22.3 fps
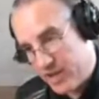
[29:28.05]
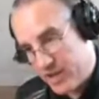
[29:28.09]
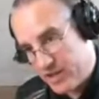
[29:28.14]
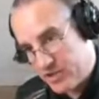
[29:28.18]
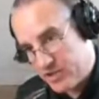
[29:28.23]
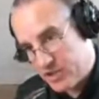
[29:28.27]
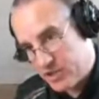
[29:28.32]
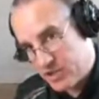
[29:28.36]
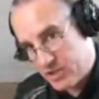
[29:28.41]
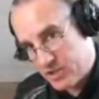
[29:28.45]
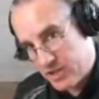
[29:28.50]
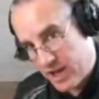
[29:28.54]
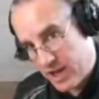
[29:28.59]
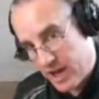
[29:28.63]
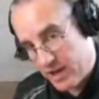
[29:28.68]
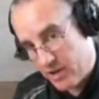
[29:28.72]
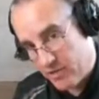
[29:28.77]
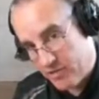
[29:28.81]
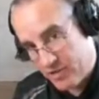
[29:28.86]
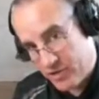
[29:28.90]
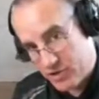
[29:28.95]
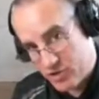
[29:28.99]
feats
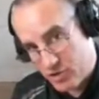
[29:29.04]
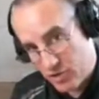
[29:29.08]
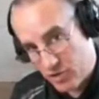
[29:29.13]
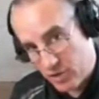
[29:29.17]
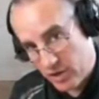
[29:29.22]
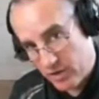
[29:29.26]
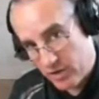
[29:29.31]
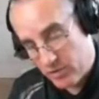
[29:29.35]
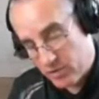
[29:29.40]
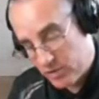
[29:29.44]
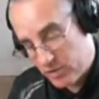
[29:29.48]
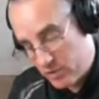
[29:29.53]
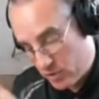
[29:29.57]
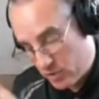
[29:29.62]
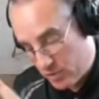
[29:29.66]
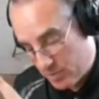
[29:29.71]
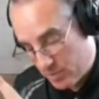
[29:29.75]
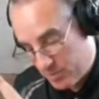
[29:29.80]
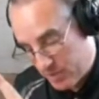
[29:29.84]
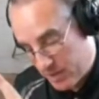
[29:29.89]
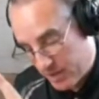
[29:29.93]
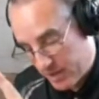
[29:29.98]
at adventurer level.
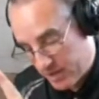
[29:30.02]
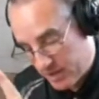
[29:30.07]
You can